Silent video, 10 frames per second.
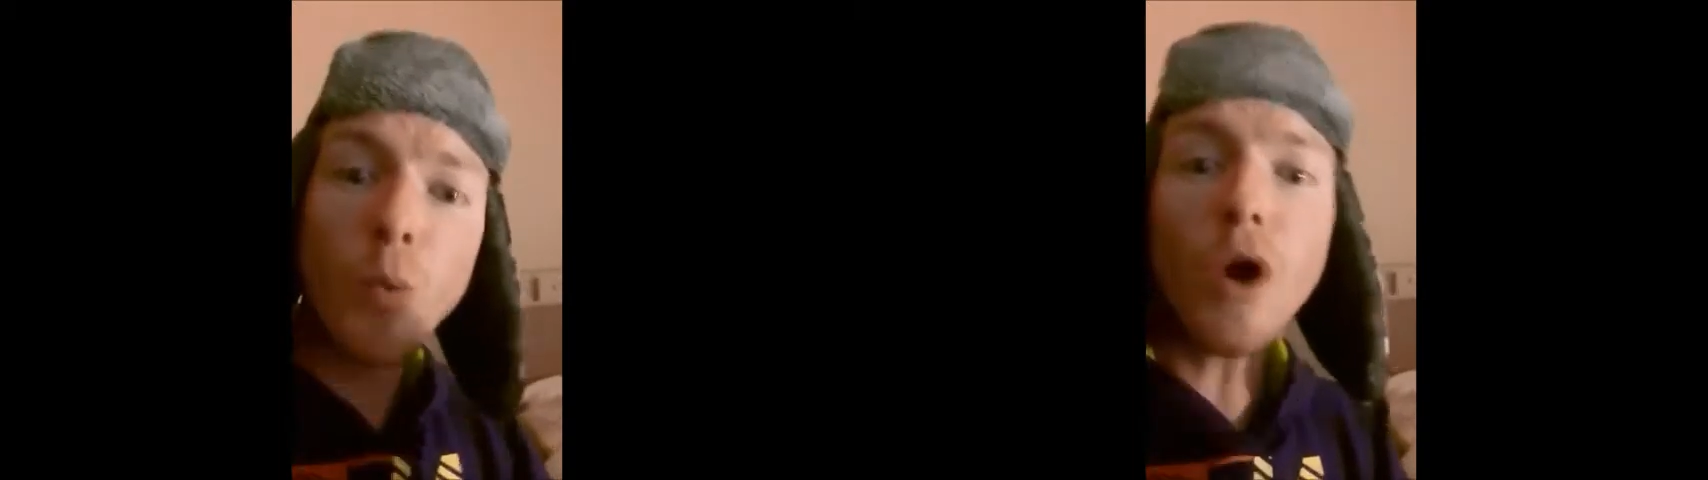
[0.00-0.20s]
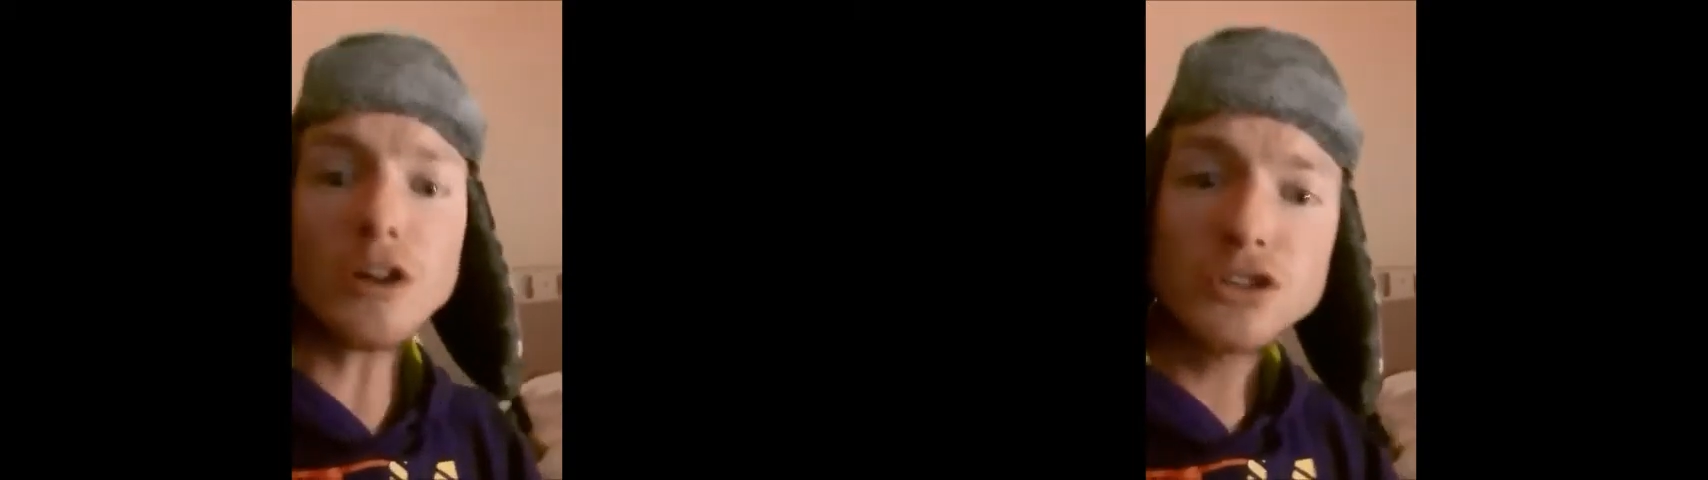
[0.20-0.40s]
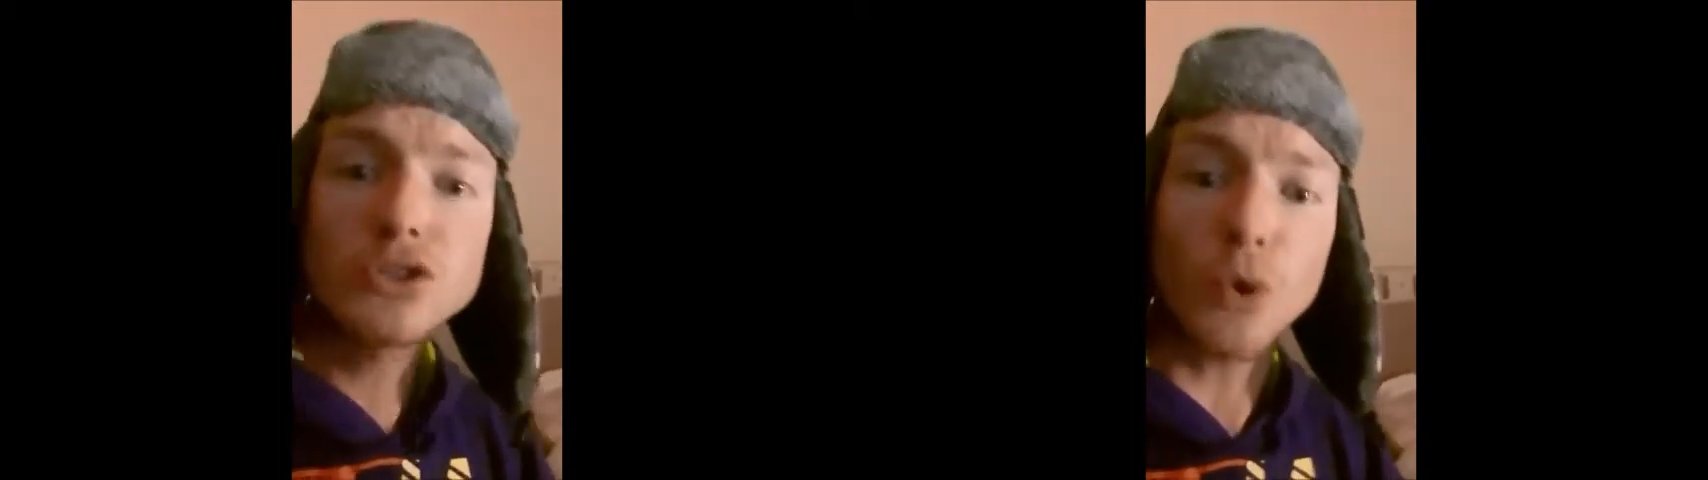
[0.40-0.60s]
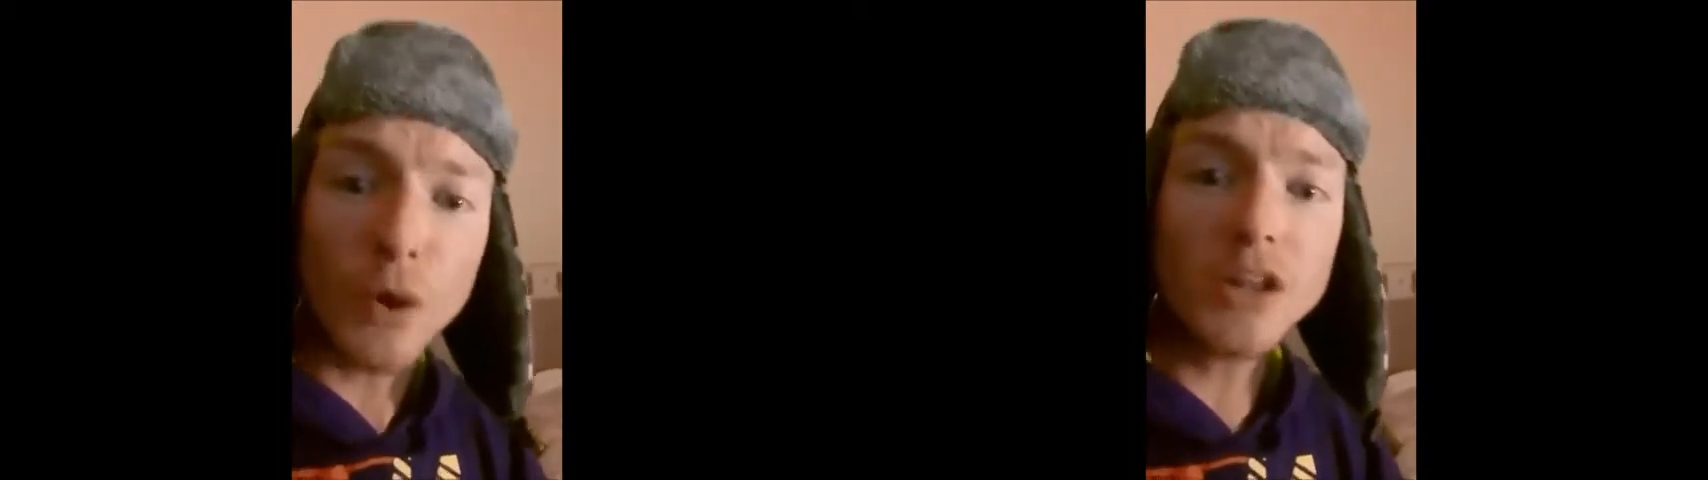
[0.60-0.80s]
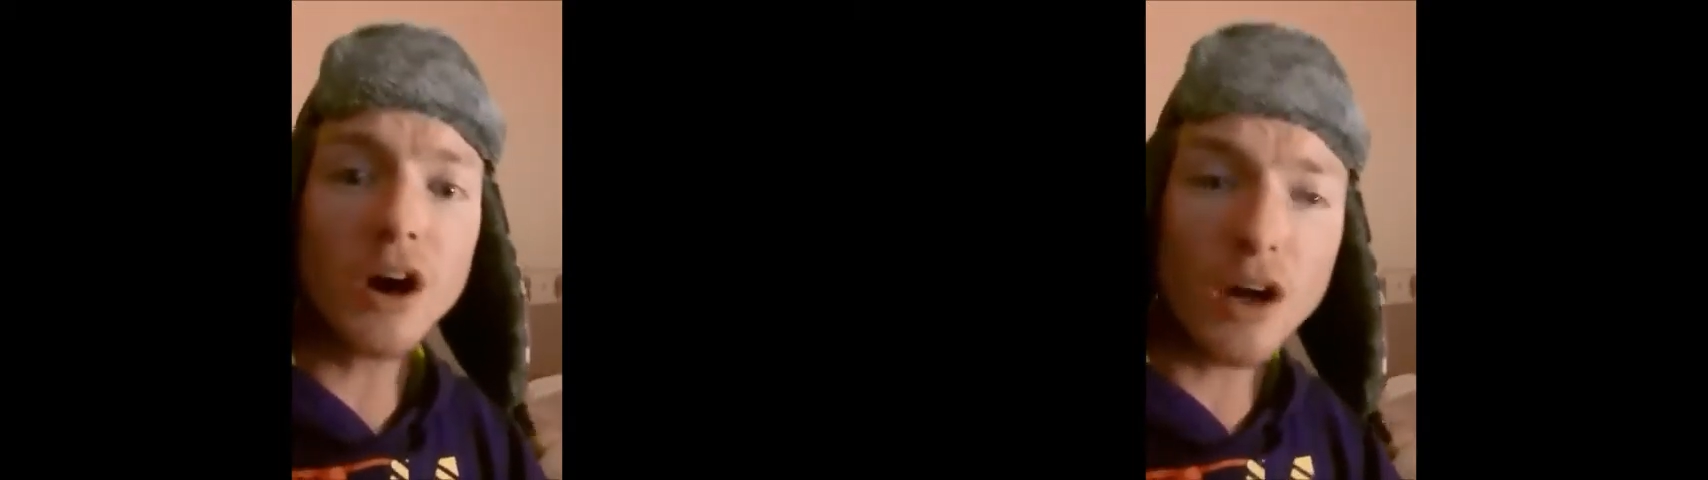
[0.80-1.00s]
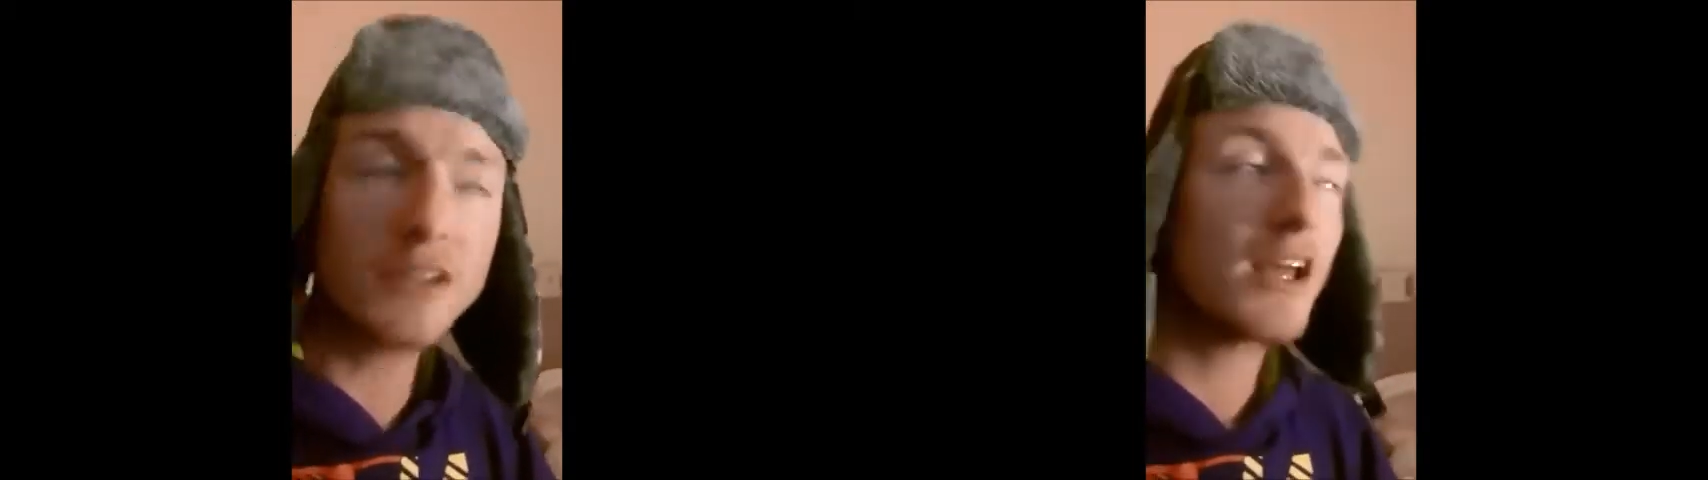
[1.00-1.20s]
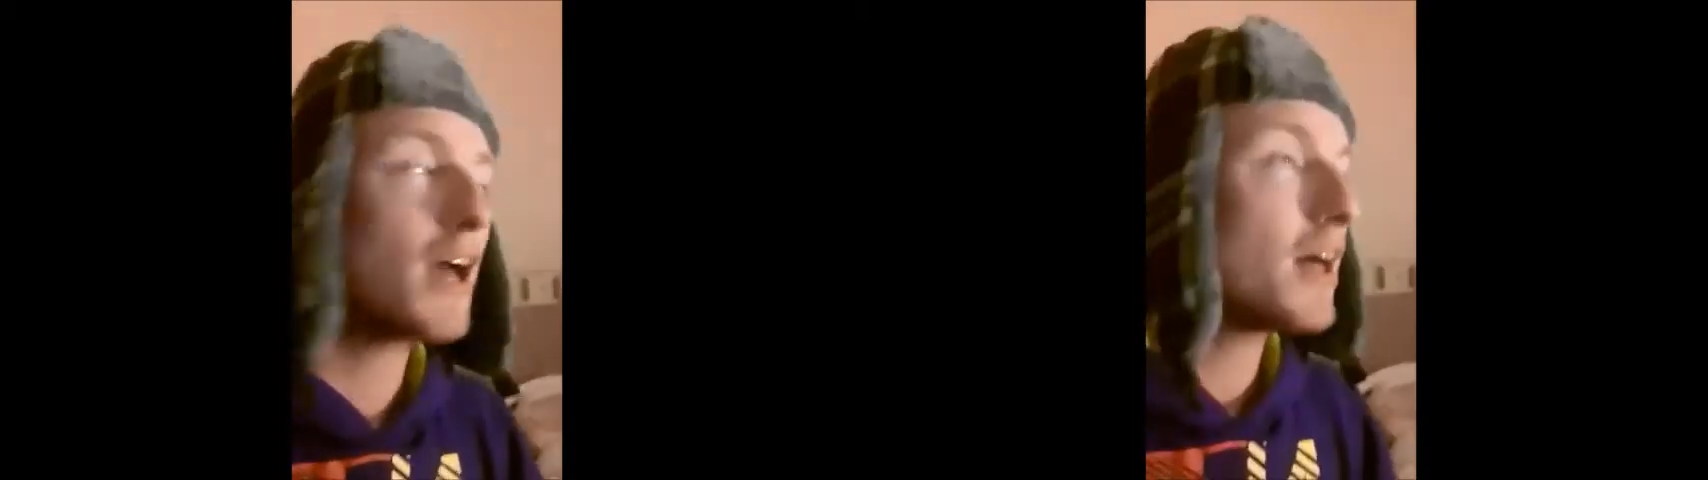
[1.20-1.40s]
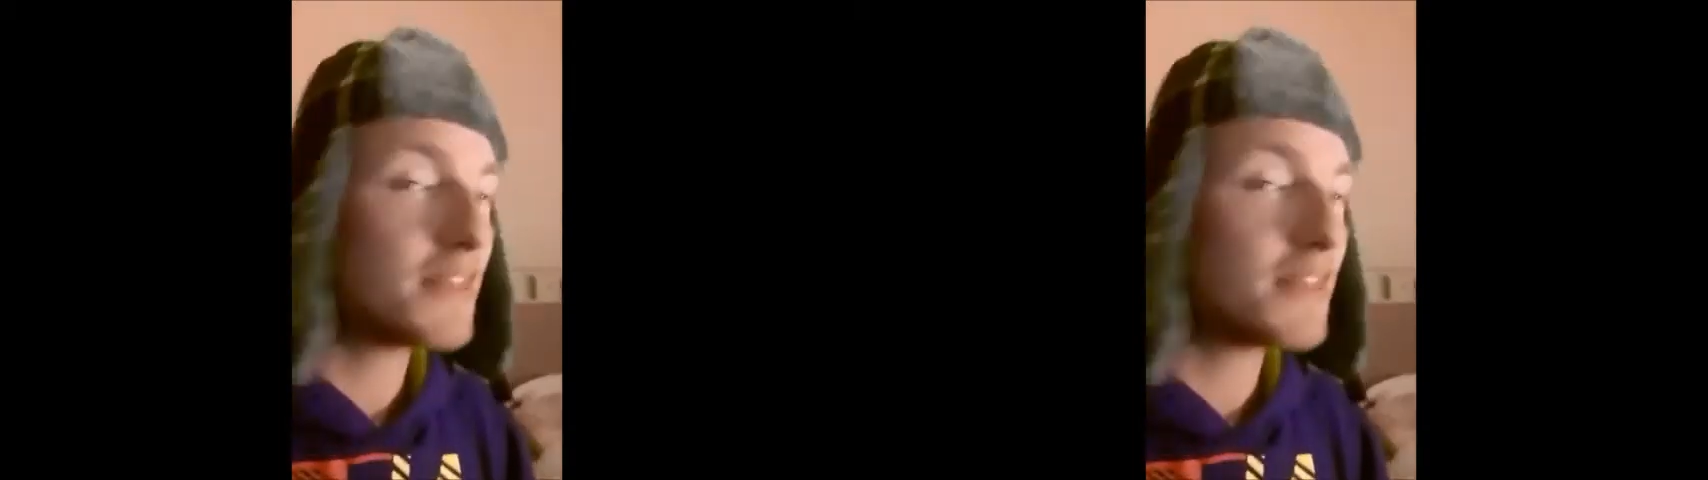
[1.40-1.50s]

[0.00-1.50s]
what's going on.